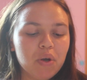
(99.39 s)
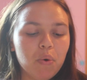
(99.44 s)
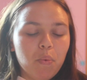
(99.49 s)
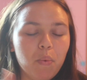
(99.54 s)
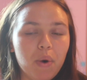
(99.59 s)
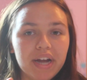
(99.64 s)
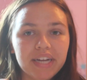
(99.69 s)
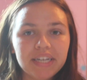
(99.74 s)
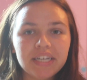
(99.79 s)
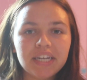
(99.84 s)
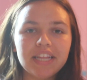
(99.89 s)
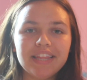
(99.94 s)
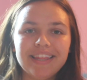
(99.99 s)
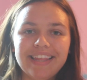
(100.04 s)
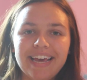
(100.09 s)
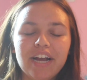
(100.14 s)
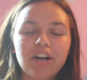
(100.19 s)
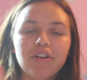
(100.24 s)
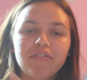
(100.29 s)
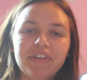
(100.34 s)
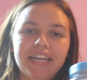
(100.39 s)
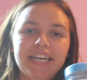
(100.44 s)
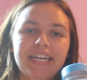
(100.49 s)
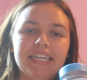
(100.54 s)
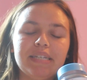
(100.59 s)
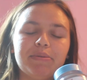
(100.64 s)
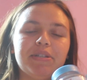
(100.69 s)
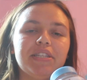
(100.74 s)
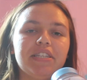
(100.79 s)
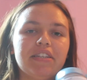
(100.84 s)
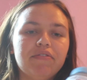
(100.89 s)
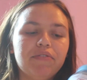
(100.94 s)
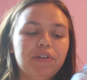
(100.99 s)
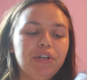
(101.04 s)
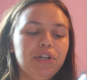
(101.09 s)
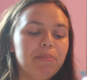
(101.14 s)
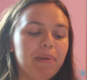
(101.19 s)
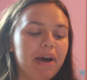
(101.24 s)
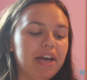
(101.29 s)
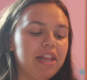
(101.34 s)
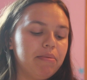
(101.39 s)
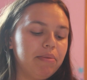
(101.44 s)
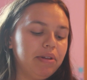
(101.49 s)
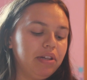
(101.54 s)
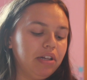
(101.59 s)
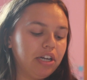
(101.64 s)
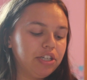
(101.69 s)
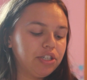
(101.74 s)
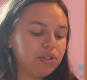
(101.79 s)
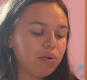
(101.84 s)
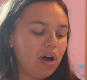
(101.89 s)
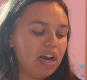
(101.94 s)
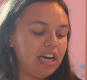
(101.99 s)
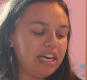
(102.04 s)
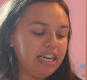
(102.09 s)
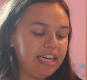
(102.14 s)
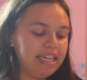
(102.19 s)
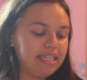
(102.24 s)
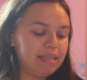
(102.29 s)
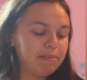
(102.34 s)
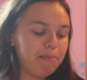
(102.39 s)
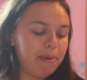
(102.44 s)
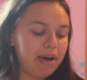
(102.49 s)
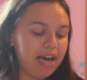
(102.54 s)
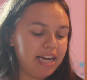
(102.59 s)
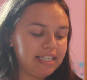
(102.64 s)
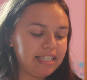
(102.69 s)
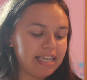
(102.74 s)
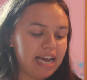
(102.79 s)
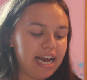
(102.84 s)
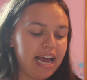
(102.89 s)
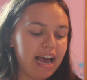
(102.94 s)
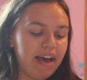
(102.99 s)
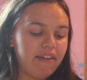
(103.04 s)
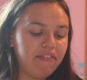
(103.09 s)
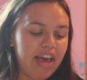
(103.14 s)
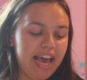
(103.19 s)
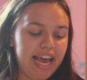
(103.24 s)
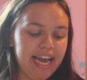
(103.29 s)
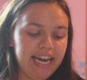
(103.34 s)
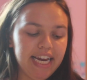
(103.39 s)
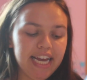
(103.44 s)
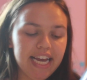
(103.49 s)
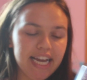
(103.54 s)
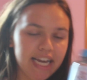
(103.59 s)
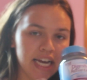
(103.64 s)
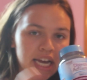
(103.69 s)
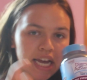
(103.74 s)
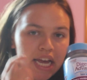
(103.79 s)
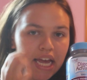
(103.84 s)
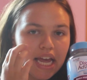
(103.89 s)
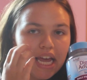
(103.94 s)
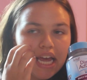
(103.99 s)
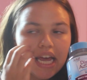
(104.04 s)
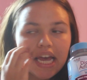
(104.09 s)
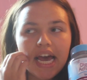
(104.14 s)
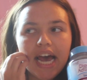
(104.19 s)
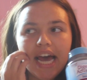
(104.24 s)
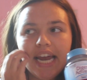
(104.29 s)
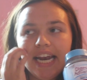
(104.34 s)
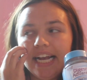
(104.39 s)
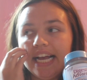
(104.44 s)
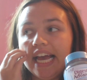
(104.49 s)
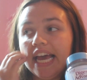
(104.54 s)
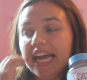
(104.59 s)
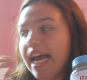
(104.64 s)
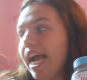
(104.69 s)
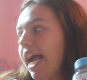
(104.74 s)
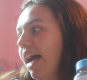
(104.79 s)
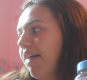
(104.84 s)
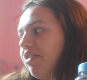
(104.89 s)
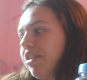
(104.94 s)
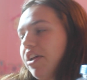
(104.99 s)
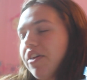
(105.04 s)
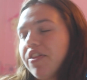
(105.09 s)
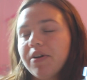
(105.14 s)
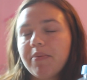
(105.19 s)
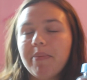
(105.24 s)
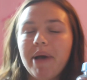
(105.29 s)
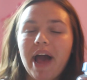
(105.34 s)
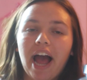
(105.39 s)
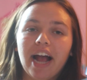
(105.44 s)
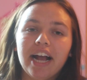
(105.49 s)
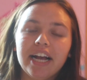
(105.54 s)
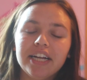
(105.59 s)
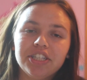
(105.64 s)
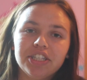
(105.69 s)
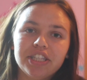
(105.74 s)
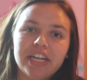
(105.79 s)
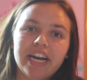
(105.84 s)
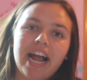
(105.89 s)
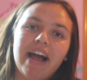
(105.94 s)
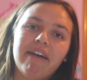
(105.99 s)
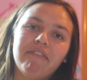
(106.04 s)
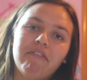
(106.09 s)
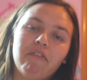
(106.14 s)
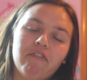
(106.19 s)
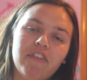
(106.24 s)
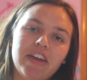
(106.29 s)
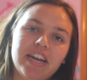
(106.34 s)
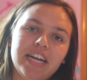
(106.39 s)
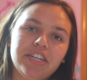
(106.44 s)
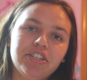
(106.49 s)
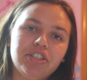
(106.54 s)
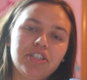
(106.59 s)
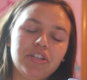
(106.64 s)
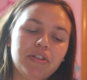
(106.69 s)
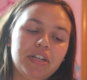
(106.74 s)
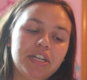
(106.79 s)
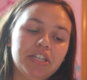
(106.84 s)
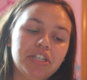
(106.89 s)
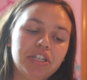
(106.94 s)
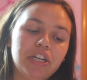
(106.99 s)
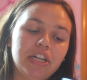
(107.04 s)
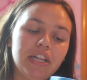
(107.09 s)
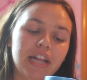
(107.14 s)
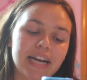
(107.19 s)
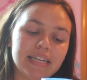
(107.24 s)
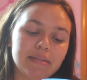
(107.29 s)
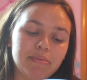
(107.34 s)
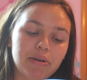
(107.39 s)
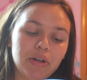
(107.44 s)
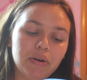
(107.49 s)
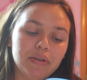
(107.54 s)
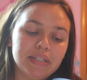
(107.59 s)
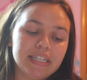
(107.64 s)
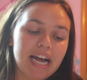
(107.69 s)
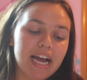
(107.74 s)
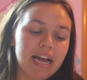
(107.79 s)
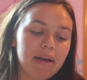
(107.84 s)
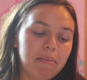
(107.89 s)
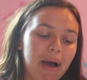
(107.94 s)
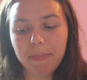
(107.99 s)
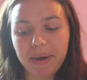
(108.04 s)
One, they are really expensive when you buy them in large quantities, but I have 80, and again I have another package that I haven't finished, so this should last me the whole time.